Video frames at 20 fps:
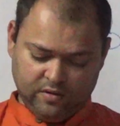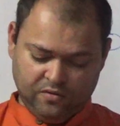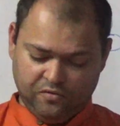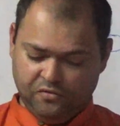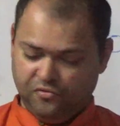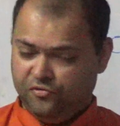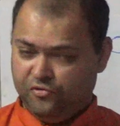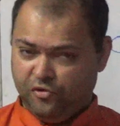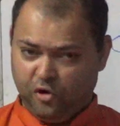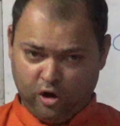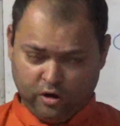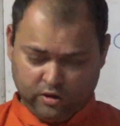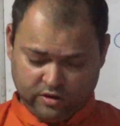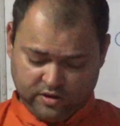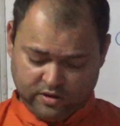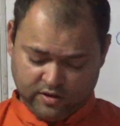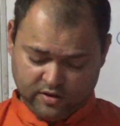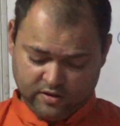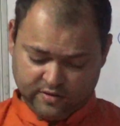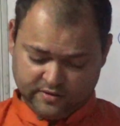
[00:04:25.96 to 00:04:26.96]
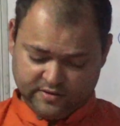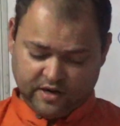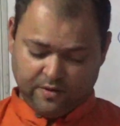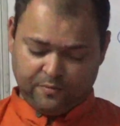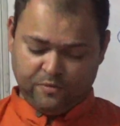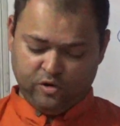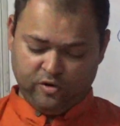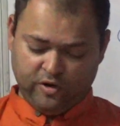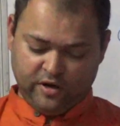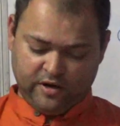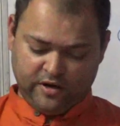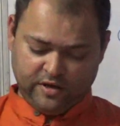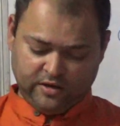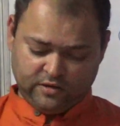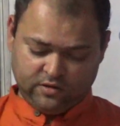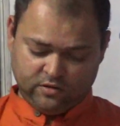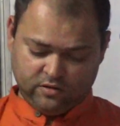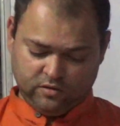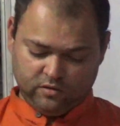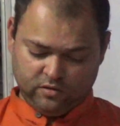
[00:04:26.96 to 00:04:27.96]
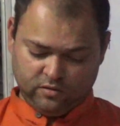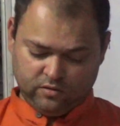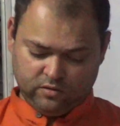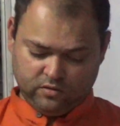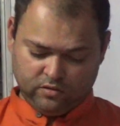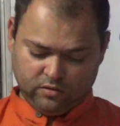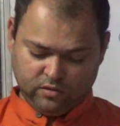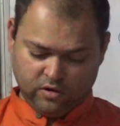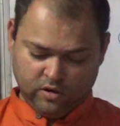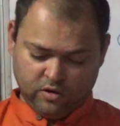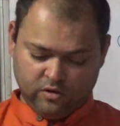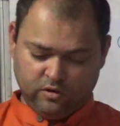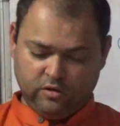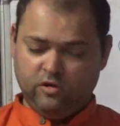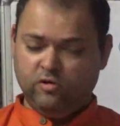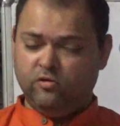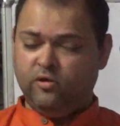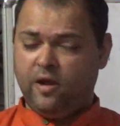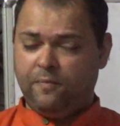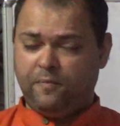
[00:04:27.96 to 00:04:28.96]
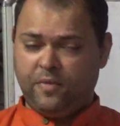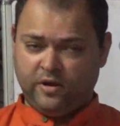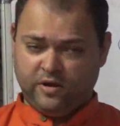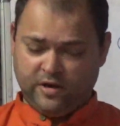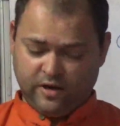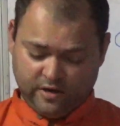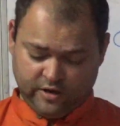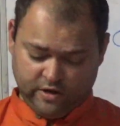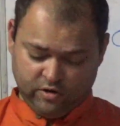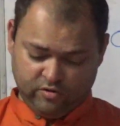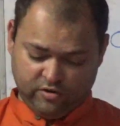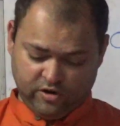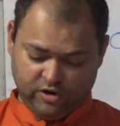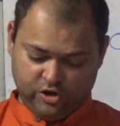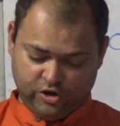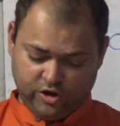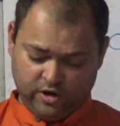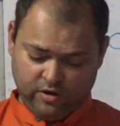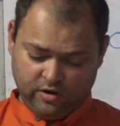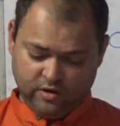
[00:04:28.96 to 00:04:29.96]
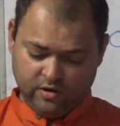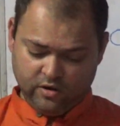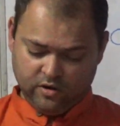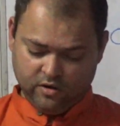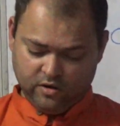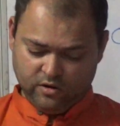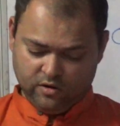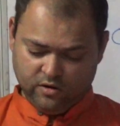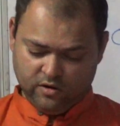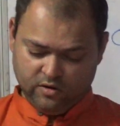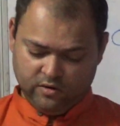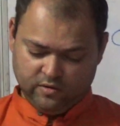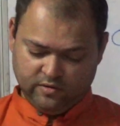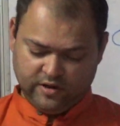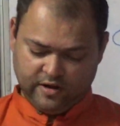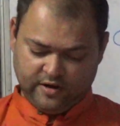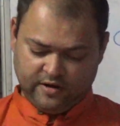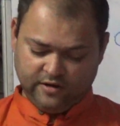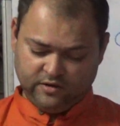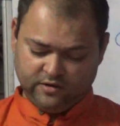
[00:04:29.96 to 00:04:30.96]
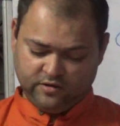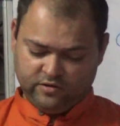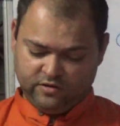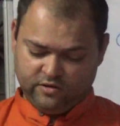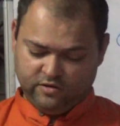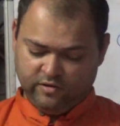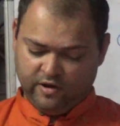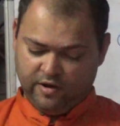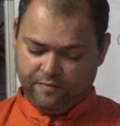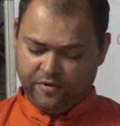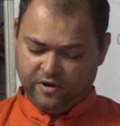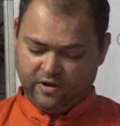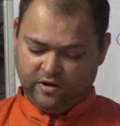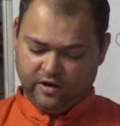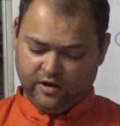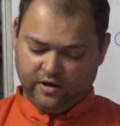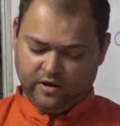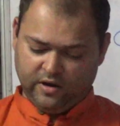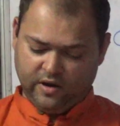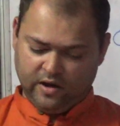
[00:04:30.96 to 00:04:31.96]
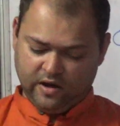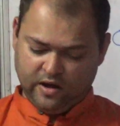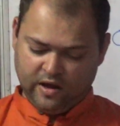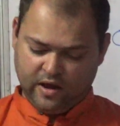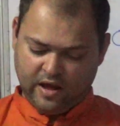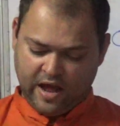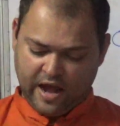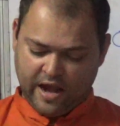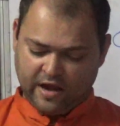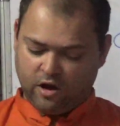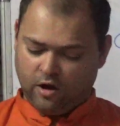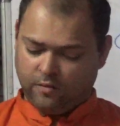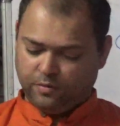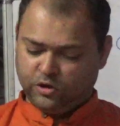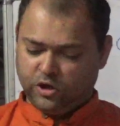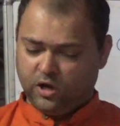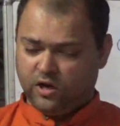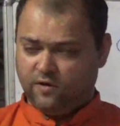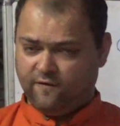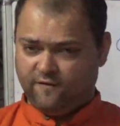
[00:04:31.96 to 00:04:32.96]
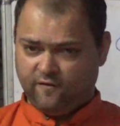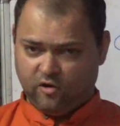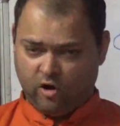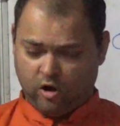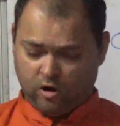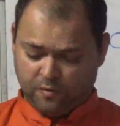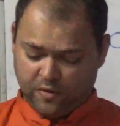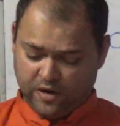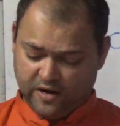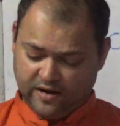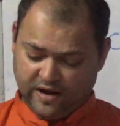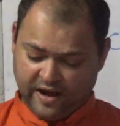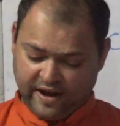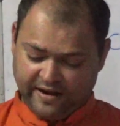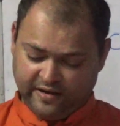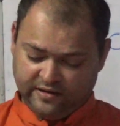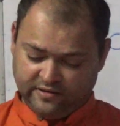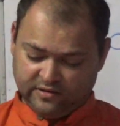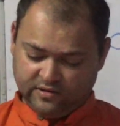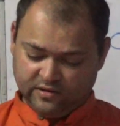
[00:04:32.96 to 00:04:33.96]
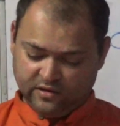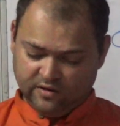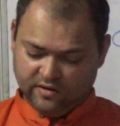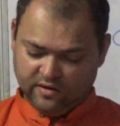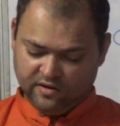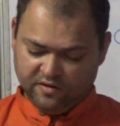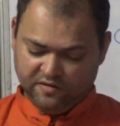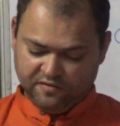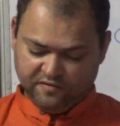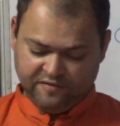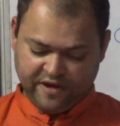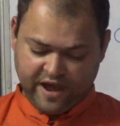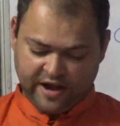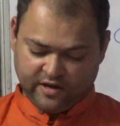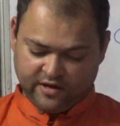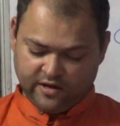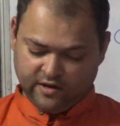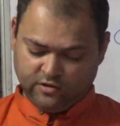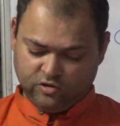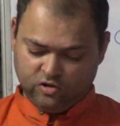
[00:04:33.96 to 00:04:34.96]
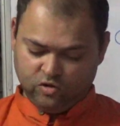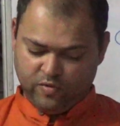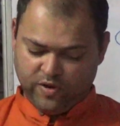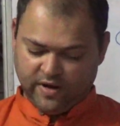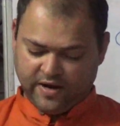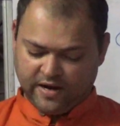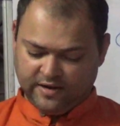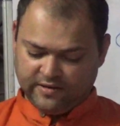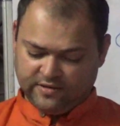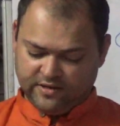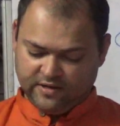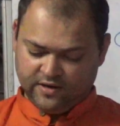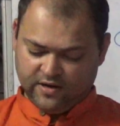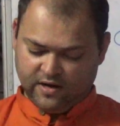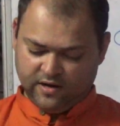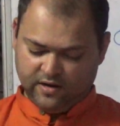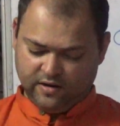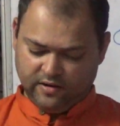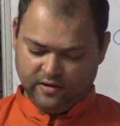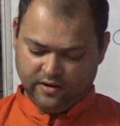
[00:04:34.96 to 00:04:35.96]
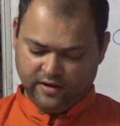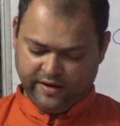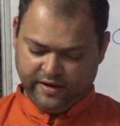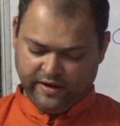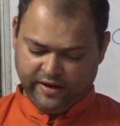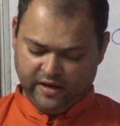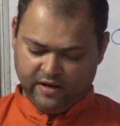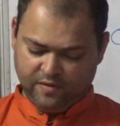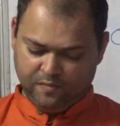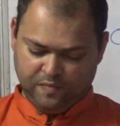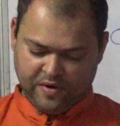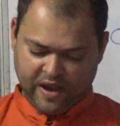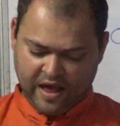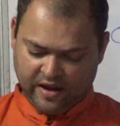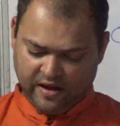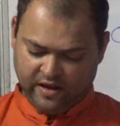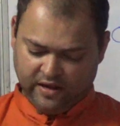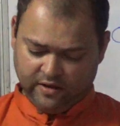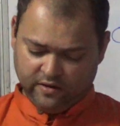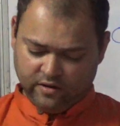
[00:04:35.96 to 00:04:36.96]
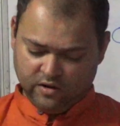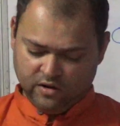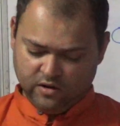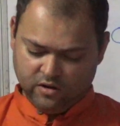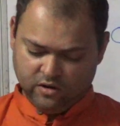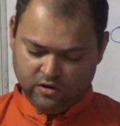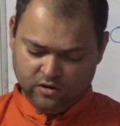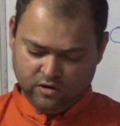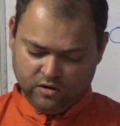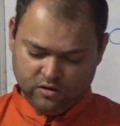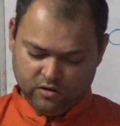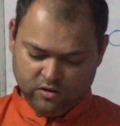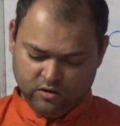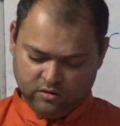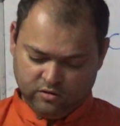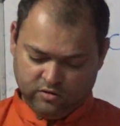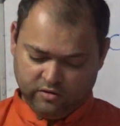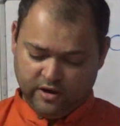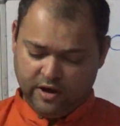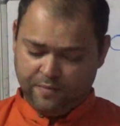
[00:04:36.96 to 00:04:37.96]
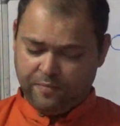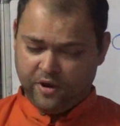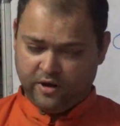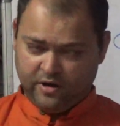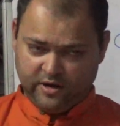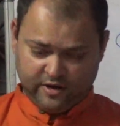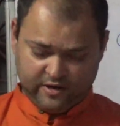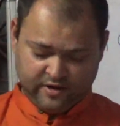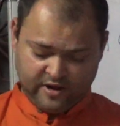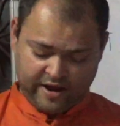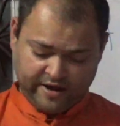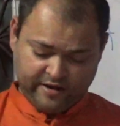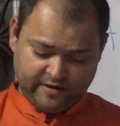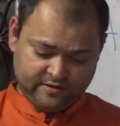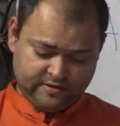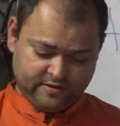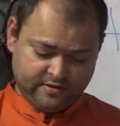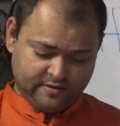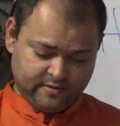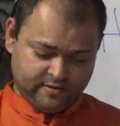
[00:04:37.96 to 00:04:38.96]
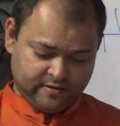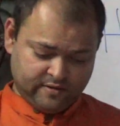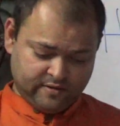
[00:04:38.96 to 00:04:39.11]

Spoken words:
Fourth subunit is therapeutic nutrition, that is therapeutic adoption of normal diets, factors to be considered in planning therapeutic diets,